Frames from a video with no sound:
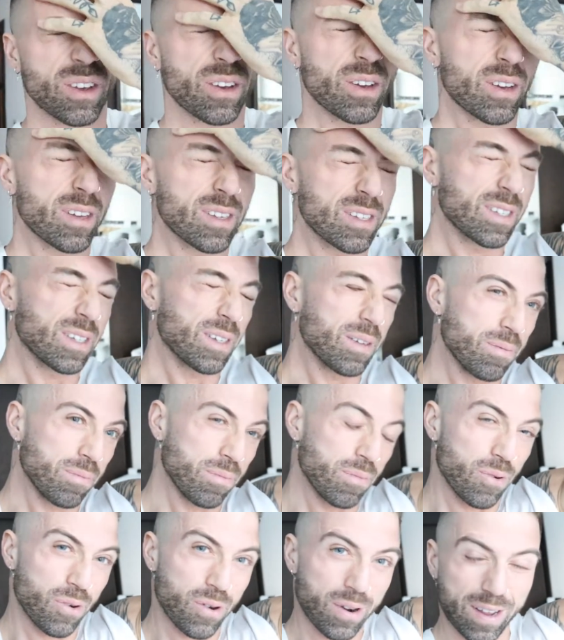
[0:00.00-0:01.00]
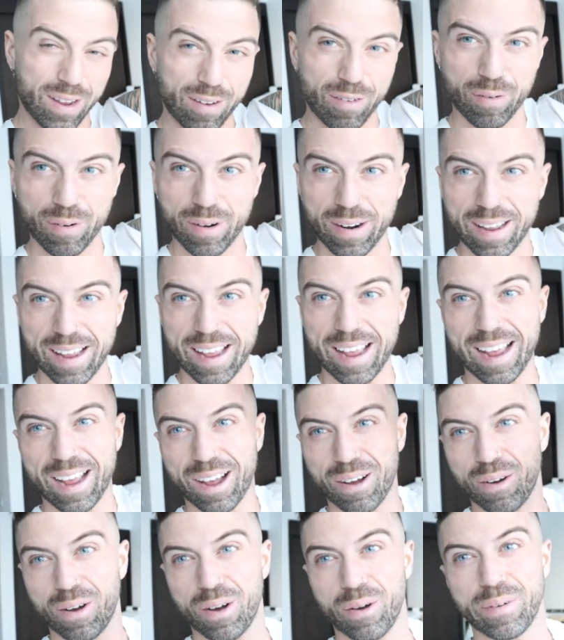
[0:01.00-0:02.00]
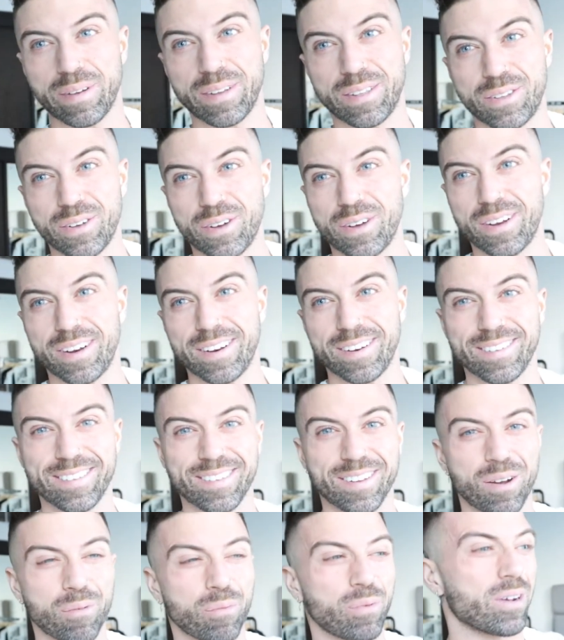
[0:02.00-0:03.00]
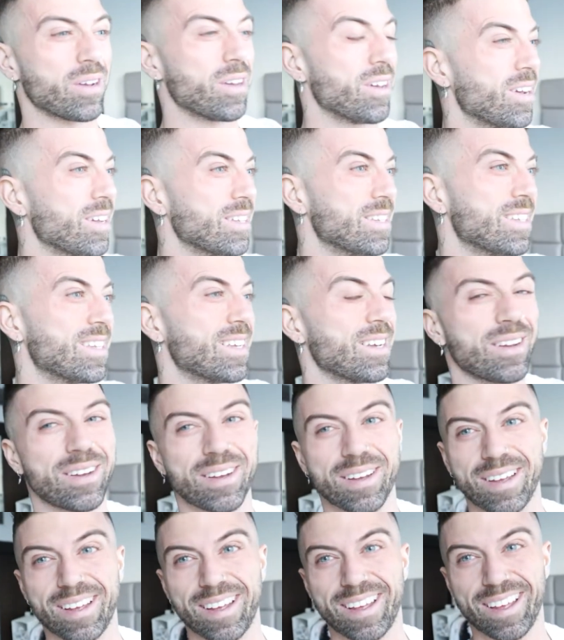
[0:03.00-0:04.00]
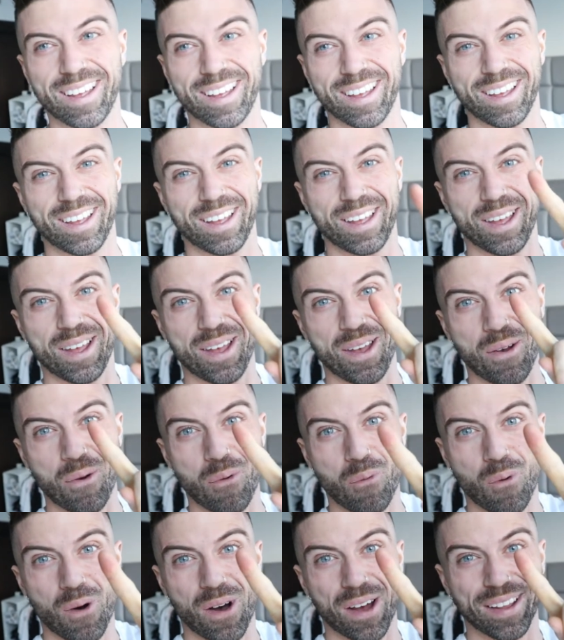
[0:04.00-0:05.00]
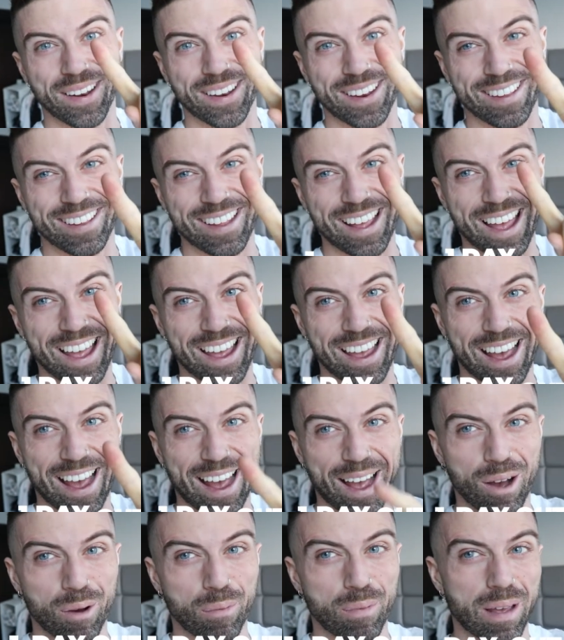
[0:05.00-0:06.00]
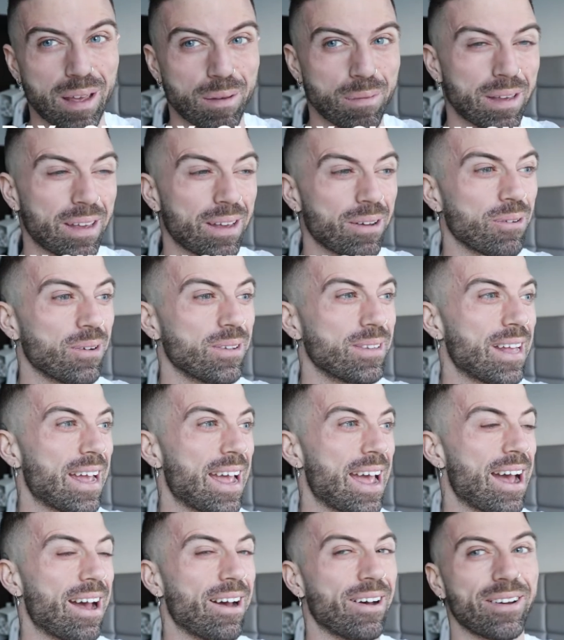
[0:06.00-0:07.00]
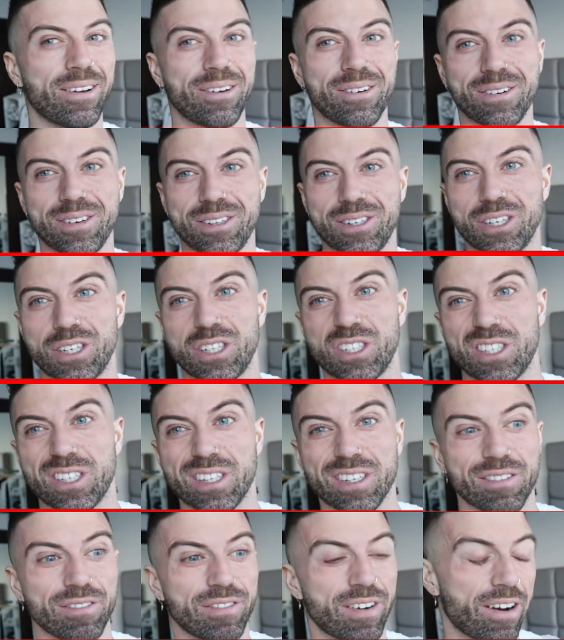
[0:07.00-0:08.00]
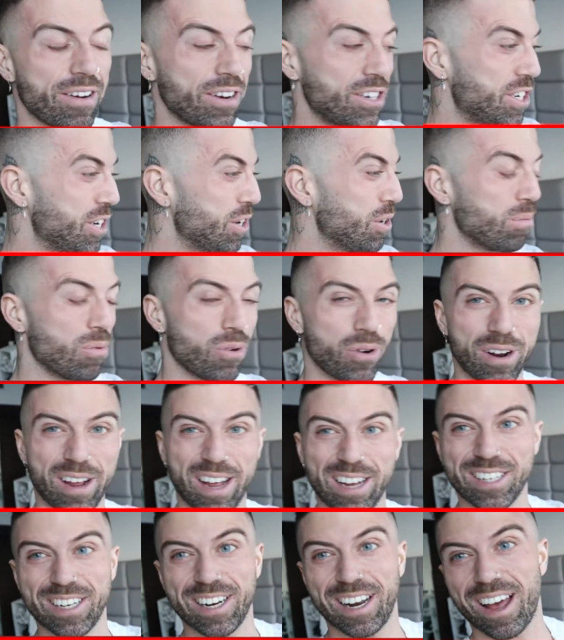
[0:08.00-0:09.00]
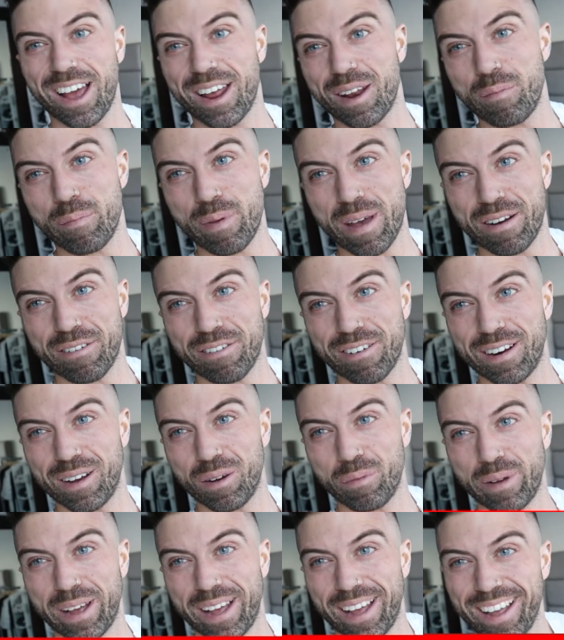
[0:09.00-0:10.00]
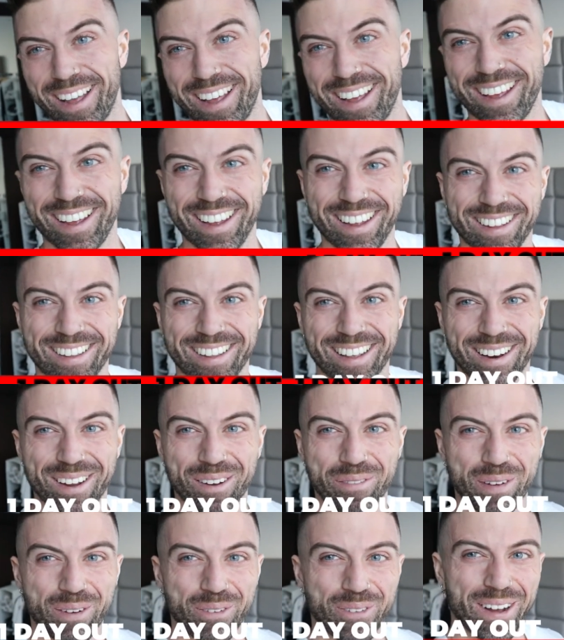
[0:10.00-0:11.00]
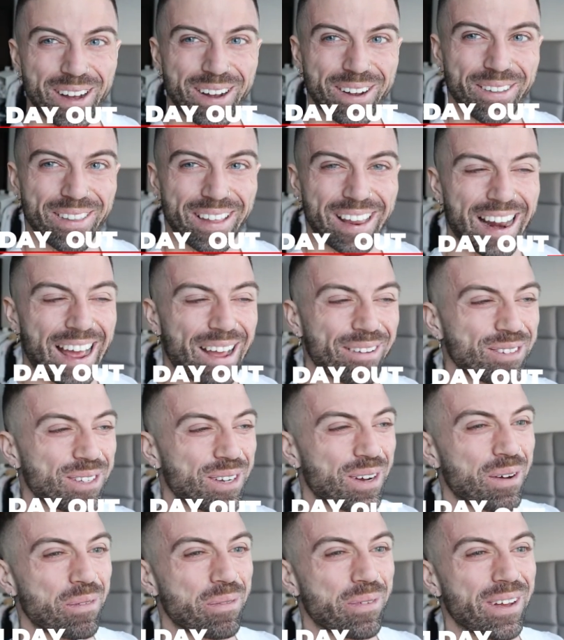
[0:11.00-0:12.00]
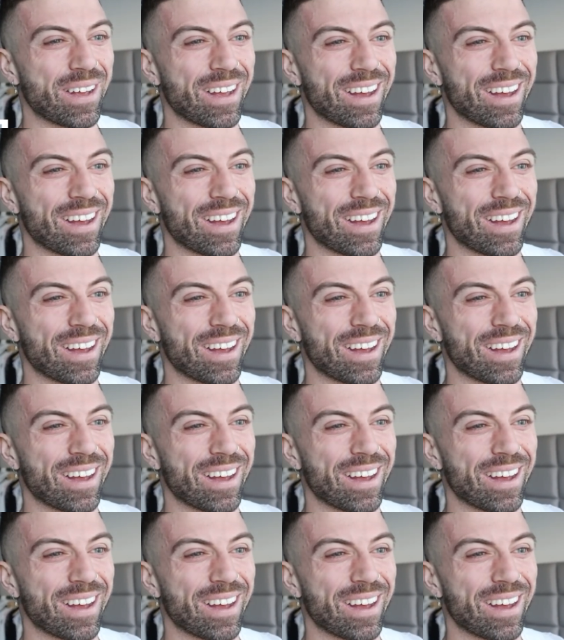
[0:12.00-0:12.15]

Good morning, everybody. How are we doing? Hope we're good. One day out, baby. One day out. Just very chilled morning. I actually lied in bed for a little bit. Did a little bit of work on the laptop.